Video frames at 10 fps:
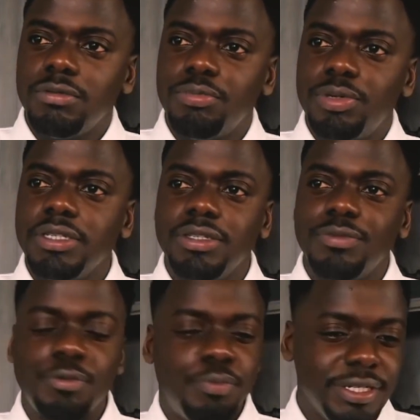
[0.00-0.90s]

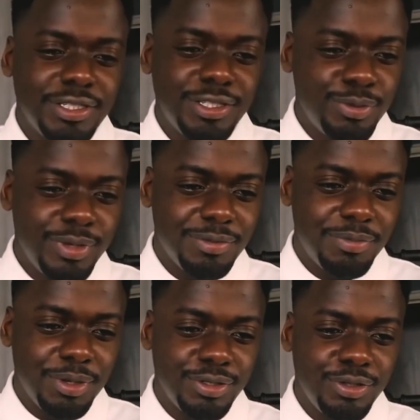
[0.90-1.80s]
principle, as
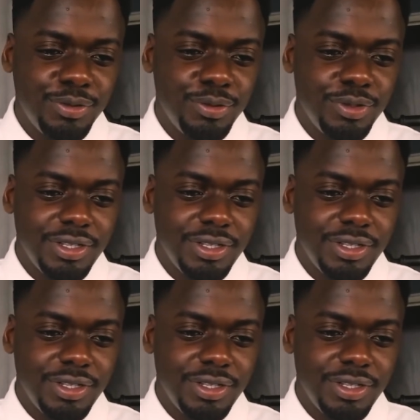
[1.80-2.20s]
opposed to,